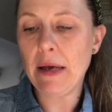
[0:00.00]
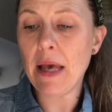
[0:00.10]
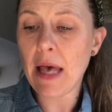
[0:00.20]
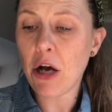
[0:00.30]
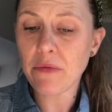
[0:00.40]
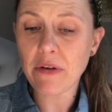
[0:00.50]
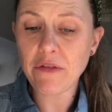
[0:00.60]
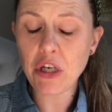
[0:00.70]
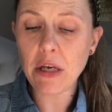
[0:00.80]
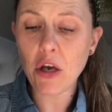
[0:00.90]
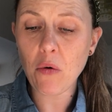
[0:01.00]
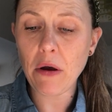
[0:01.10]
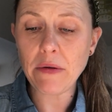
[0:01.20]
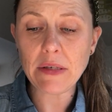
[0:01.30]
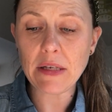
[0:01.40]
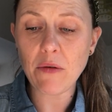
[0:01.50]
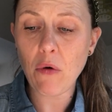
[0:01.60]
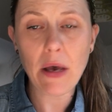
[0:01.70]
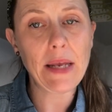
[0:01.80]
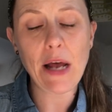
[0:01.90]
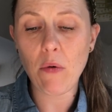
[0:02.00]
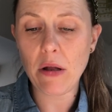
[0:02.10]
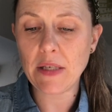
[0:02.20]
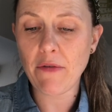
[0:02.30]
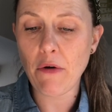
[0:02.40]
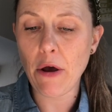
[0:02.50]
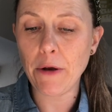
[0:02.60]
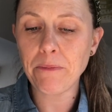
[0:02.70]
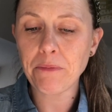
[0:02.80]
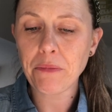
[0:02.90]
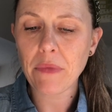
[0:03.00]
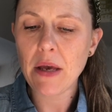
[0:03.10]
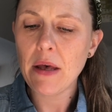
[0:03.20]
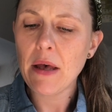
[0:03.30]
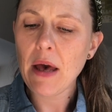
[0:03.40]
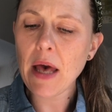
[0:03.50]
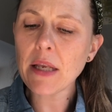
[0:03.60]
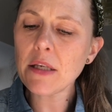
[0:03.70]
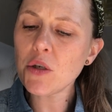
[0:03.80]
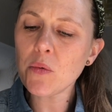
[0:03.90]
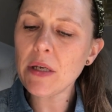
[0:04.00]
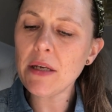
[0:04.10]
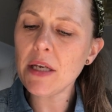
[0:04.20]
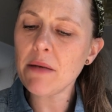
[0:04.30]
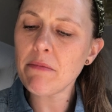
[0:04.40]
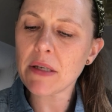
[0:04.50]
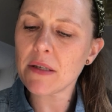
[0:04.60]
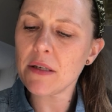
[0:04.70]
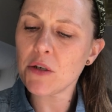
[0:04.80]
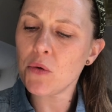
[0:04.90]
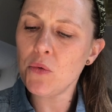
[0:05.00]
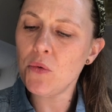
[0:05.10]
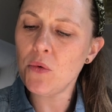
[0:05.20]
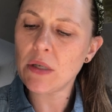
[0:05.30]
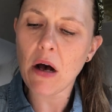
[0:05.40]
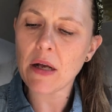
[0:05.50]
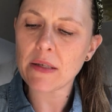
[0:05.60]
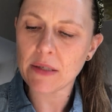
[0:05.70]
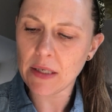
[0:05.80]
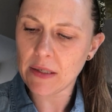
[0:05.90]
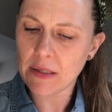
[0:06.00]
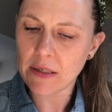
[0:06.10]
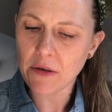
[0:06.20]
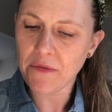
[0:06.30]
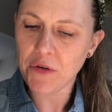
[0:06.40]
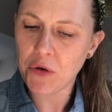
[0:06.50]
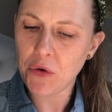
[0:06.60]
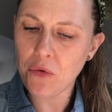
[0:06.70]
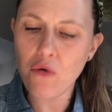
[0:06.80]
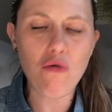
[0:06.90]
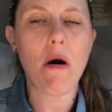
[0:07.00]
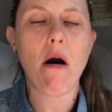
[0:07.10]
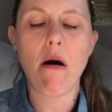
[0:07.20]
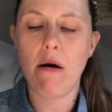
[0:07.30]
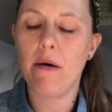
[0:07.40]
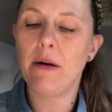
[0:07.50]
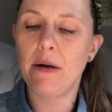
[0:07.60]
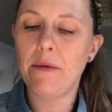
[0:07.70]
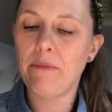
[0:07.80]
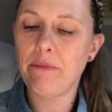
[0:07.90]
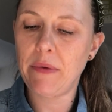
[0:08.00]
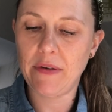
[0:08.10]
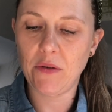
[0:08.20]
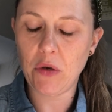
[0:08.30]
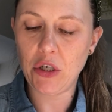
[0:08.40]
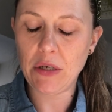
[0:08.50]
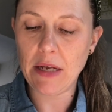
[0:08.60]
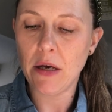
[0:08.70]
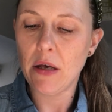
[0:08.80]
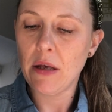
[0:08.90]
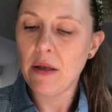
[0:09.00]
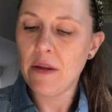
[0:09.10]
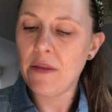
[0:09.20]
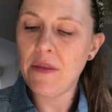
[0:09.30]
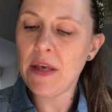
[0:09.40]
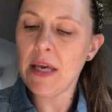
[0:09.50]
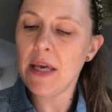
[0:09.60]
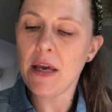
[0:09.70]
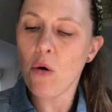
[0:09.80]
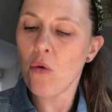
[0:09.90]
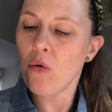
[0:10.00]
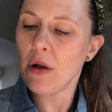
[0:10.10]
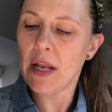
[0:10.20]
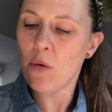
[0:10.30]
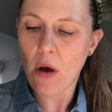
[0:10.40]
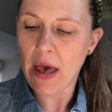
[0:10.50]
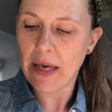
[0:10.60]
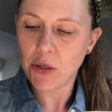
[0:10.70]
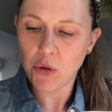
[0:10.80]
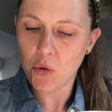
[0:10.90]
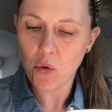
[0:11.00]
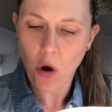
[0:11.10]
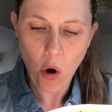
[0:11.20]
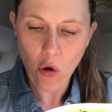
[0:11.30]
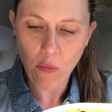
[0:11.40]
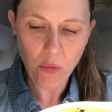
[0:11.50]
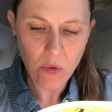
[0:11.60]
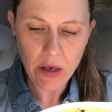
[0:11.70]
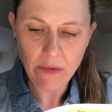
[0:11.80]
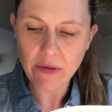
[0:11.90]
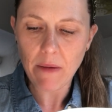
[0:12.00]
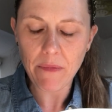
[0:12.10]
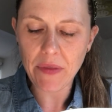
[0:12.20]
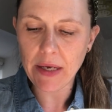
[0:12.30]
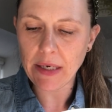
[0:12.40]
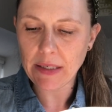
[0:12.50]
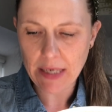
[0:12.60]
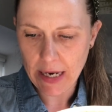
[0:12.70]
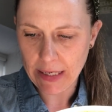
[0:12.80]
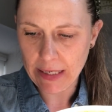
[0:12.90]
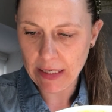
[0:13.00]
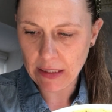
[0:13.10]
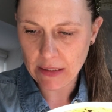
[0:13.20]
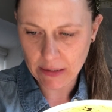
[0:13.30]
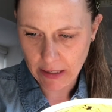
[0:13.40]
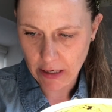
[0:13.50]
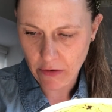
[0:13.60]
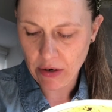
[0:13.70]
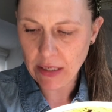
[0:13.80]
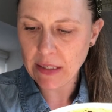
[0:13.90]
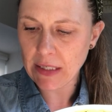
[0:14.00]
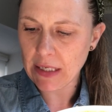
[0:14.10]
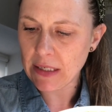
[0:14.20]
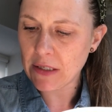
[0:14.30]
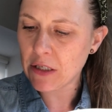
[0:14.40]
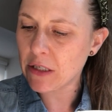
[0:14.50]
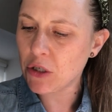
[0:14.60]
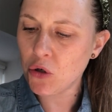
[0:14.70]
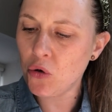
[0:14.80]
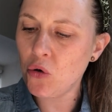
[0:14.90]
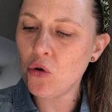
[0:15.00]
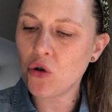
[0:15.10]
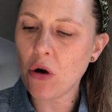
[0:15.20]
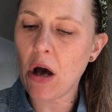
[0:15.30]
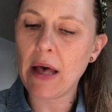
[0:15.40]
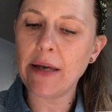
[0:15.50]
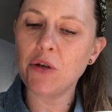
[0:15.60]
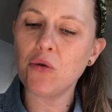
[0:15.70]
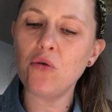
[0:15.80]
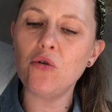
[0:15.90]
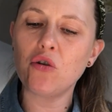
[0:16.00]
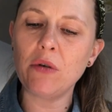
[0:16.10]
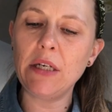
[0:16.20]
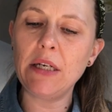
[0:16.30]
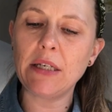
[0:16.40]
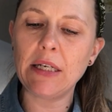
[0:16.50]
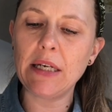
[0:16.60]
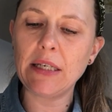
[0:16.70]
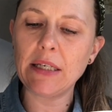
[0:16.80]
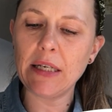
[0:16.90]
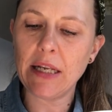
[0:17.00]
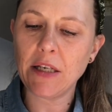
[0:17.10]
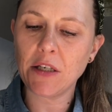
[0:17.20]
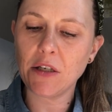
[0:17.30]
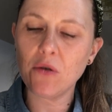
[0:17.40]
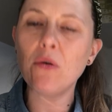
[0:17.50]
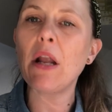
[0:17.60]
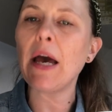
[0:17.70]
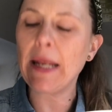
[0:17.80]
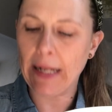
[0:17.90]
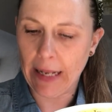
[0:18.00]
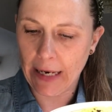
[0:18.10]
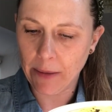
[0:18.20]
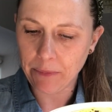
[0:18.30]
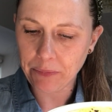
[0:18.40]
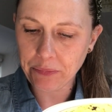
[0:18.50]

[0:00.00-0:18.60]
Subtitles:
It helps her if she can quote instead of working out words of her own." "And we mustn't lose our senses of humour," Mrs. Witch said. "The only way to cope with something deadly serious is to try to treat it a little lightly."